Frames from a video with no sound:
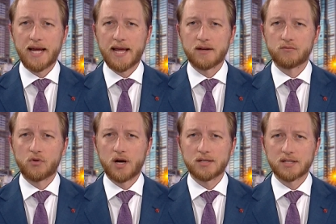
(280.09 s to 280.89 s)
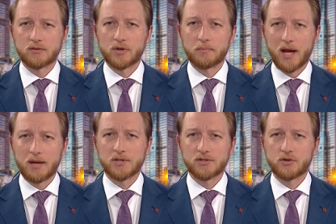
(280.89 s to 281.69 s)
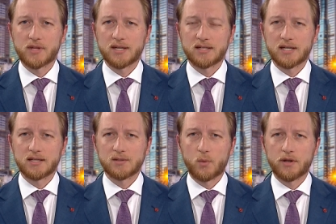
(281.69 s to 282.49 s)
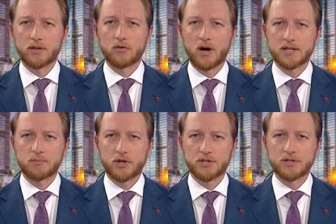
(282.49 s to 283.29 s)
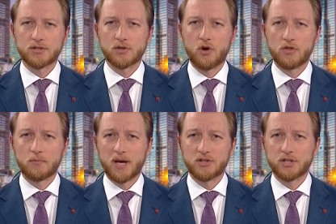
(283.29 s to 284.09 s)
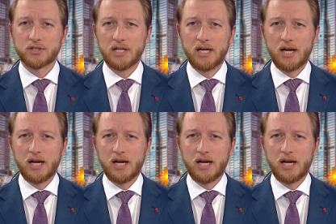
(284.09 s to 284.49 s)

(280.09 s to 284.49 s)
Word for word: and rising repayments on that debt is one of the greatest pressures on the budget.